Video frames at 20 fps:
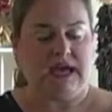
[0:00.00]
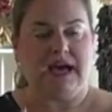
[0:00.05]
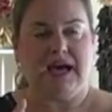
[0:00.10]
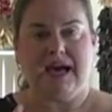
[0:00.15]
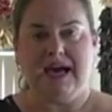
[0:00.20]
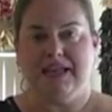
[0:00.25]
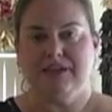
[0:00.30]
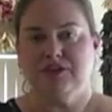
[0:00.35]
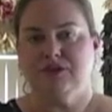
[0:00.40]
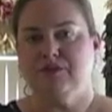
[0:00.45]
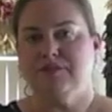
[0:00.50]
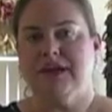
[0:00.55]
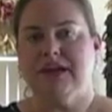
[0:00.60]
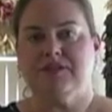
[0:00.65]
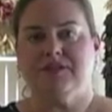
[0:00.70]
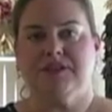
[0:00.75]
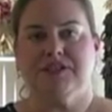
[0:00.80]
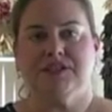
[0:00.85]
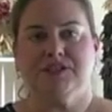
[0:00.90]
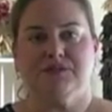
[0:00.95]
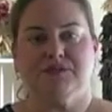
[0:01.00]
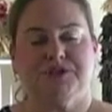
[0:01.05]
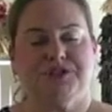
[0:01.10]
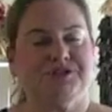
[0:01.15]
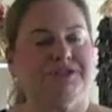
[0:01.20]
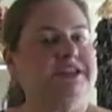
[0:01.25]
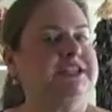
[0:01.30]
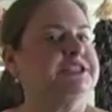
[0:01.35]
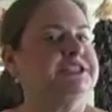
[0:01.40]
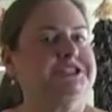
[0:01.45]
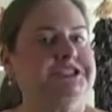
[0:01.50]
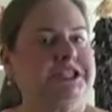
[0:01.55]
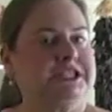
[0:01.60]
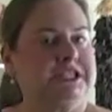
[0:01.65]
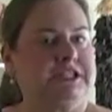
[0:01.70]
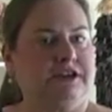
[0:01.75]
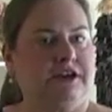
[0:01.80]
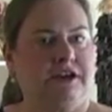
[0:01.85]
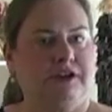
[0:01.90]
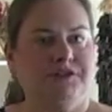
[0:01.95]
I do make this with shredded
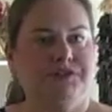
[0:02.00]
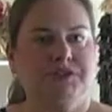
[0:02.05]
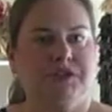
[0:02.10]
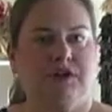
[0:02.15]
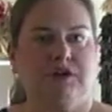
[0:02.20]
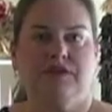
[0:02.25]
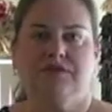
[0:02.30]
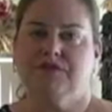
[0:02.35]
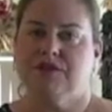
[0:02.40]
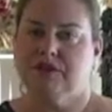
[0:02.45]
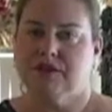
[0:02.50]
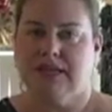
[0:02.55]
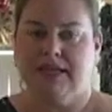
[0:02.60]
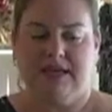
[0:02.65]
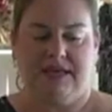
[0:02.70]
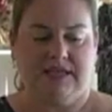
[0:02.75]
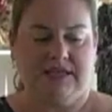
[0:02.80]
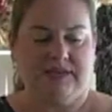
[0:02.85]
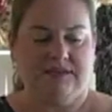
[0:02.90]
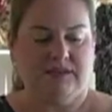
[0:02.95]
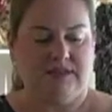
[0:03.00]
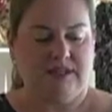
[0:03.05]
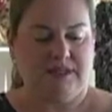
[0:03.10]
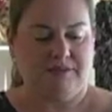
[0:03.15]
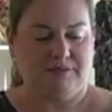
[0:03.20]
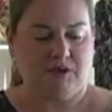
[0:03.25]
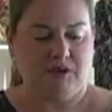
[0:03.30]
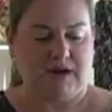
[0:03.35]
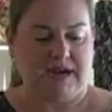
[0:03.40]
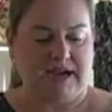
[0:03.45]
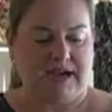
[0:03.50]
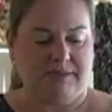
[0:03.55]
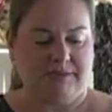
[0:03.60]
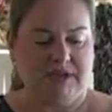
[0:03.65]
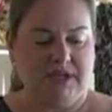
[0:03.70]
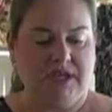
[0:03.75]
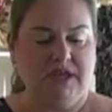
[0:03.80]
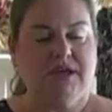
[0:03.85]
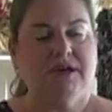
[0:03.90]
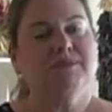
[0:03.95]
chicken also if you can't get the lump crab,
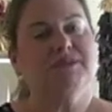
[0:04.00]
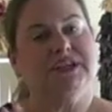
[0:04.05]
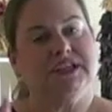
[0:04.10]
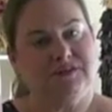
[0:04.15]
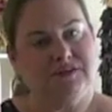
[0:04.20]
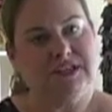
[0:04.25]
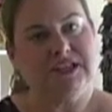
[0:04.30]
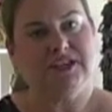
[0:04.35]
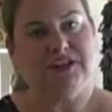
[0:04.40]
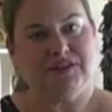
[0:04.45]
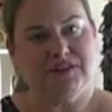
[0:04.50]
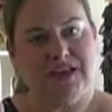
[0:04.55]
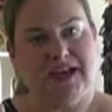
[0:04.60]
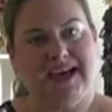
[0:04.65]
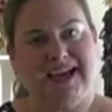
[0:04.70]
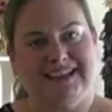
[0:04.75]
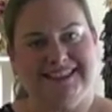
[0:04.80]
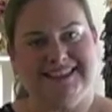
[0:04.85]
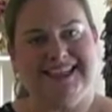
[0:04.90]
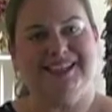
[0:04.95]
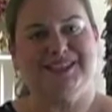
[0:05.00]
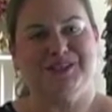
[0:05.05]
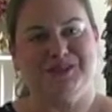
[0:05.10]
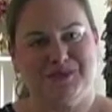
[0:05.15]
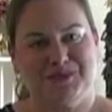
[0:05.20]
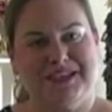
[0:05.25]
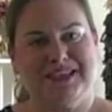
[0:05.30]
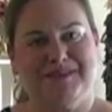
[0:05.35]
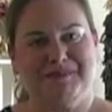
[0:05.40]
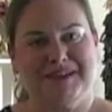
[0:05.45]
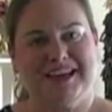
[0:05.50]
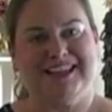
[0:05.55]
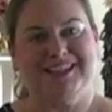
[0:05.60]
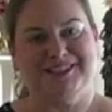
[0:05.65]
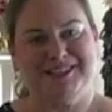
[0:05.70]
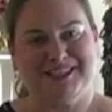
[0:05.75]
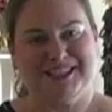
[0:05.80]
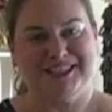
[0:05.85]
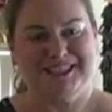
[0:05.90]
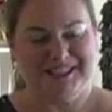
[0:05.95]
but even here in the high desert we can
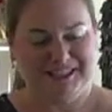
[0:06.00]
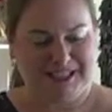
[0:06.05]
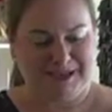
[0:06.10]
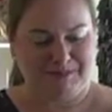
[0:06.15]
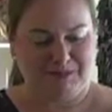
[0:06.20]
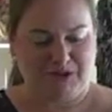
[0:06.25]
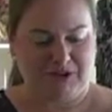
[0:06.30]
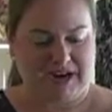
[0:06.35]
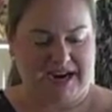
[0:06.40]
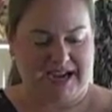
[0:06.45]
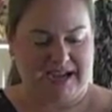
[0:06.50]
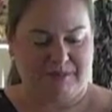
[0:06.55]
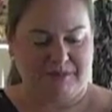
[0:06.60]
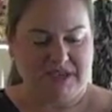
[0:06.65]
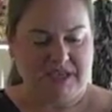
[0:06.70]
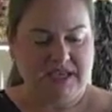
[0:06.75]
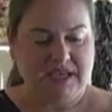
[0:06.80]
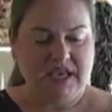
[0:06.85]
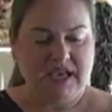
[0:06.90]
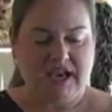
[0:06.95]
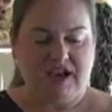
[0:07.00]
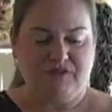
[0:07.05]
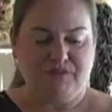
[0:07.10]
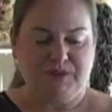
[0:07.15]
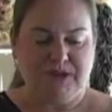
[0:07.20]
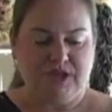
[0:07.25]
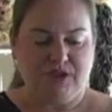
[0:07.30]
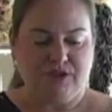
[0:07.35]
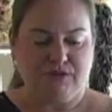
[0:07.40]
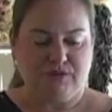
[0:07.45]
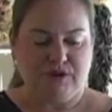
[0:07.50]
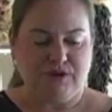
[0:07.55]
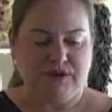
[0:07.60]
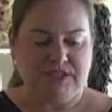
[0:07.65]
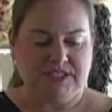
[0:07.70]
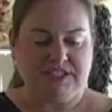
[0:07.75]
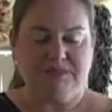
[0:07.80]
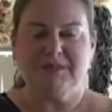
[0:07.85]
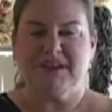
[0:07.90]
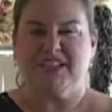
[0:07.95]
manage to get lump crab. I've picked through
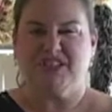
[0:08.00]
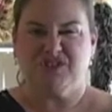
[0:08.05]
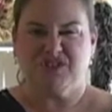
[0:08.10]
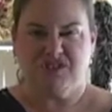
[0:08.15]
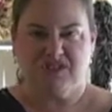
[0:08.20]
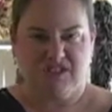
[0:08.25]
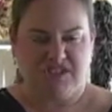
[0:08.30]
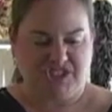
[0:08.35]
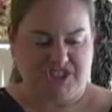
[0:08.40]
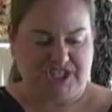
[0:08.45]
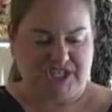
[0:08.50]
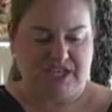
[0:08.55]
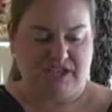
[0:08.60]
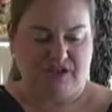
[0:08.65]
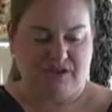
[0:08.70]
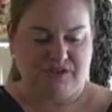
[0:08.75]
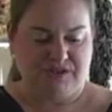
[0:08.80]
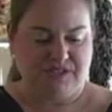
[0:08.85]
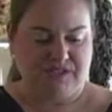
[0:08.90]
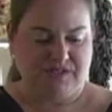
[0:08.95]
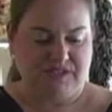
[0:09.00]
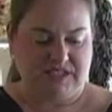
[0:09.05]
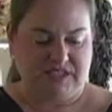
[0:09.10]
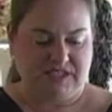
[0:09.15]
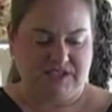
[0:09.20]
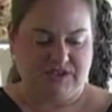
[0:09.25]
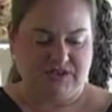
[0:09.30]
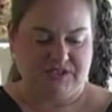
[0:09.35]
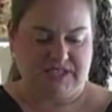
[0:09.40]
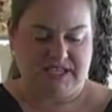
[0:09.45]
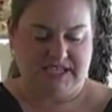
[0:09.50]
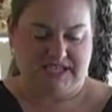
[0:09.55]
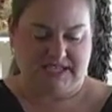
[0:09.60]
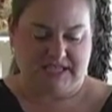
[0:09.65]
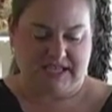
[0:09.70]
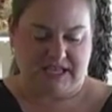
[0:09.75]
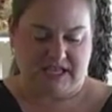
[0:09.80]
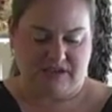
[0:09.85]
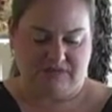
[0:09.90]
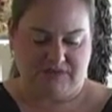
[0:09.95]
it to make sure the shells and things are taken
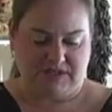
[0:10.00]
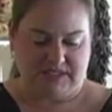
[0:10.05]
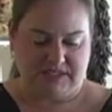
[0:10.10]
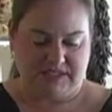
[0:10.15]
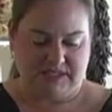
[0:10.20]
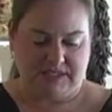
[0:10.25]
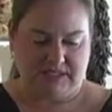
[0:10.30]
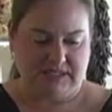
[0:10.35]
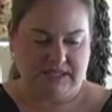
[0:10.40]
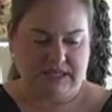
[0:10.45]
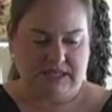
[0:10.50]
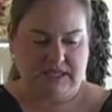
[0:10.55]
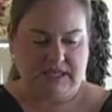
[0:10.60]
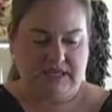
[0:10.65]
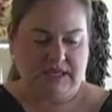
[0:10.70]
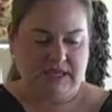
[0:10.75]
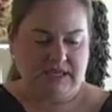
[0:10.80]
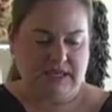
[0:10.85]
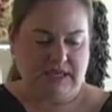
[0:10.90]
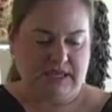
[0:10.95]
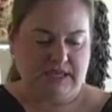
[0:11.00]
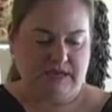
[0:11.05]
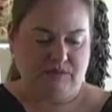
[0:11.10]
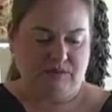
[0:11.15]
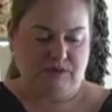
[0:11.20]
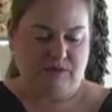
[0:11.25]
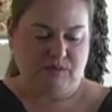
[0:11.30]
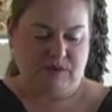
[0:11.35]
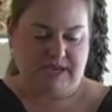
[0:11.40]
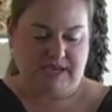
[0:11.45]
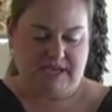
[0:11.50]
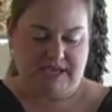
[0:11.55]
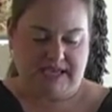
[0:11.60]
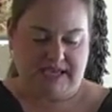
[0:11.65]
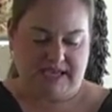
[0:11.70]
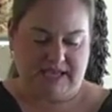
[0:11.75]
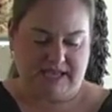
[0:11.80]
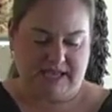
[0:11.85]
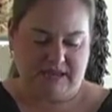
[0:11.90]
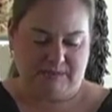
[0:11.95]
out of it. We want to
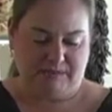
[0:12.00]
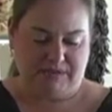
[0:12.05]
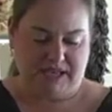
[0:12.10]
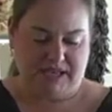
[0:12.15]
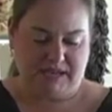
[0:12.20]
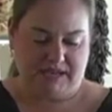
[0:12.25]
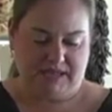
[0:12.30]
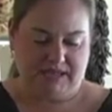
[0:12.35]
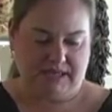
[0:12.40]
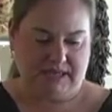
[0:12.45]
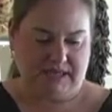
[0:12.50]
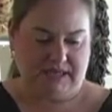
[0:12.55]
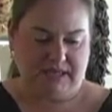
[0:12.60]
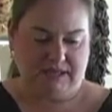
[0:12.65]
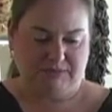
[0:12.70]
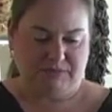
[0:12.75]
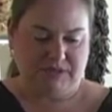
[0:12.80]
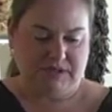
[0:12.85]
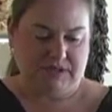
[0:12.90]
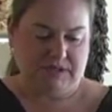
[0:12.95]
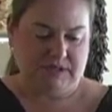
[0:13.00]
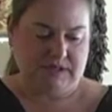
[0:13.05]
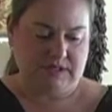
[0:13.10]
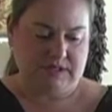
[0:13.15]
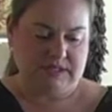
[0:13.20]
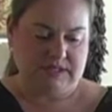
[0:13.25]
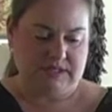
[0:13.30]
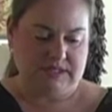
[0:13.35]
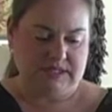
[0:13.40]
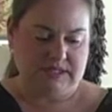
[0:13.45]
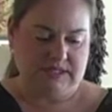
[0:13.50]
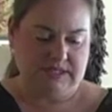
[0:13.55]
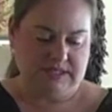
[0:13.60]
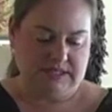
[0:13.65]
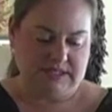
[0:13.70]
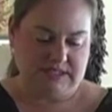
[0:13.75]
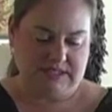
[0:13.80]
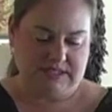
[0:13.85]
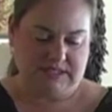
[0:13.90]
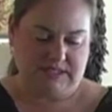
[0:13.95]
add about a cup
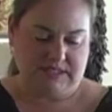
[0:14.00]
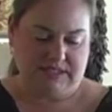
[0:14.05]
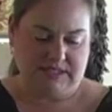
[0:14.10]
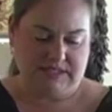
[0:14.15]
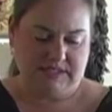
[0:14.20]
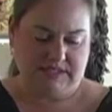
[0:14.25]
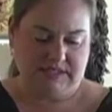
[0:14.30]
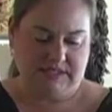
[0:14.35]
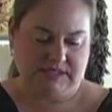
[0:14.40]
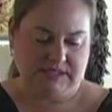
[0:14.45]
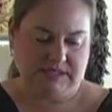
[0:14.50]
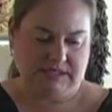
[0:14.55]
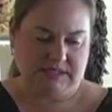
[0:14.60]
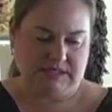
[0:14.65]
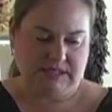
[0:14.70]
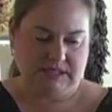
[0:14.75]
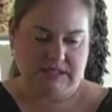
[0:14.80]
to this,